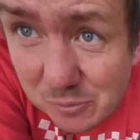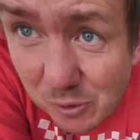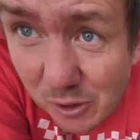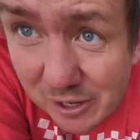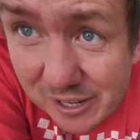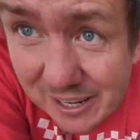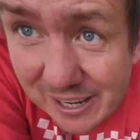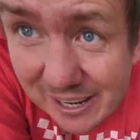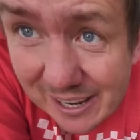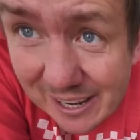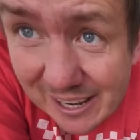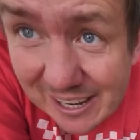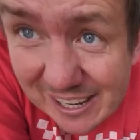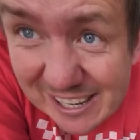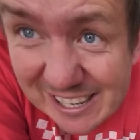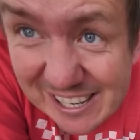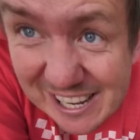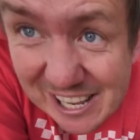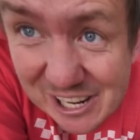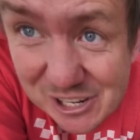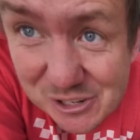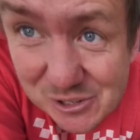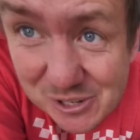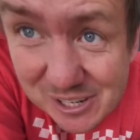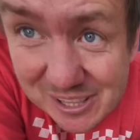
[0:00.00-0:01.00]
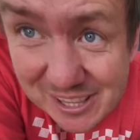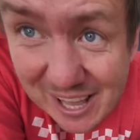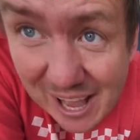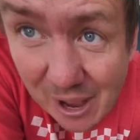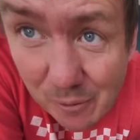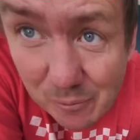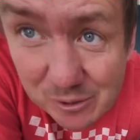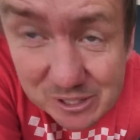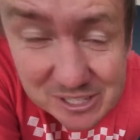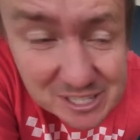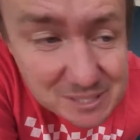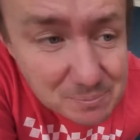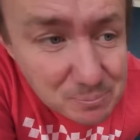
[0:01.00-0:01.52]
one here, literally
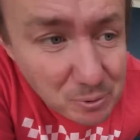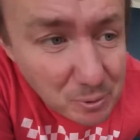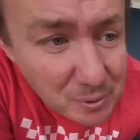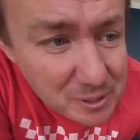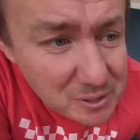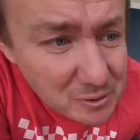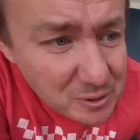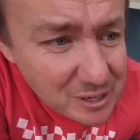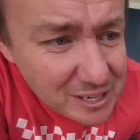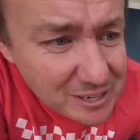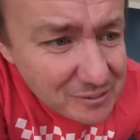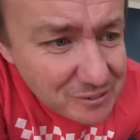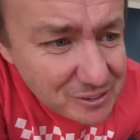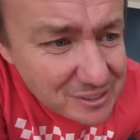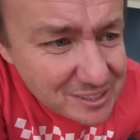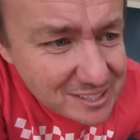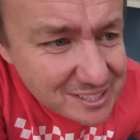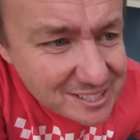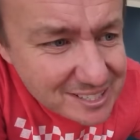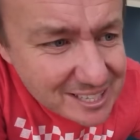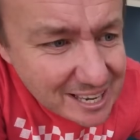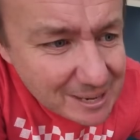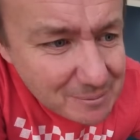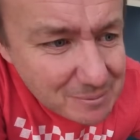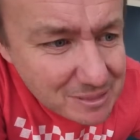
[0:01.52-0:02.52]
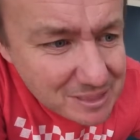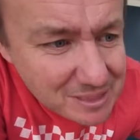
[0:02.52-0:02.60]
that, which is probably not even the same